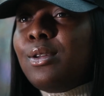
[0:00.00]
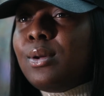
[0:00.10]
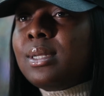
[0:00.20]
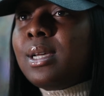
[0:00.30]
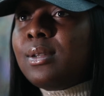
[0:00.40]
you
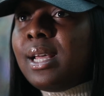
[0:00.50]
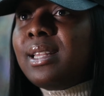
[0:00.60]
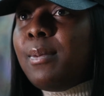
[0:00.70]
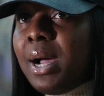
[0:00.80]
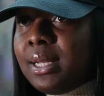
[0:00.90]
can tell that
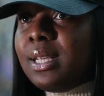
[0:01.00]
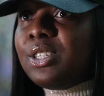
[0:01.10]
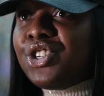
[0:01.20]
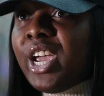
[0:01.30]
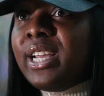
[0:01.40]
their mindset
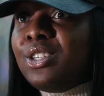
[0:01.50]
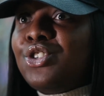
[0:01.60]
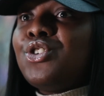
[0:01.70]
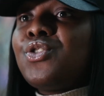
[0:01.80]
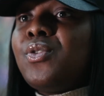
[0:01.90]
has
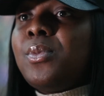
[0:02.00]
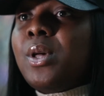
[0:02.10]
changed just from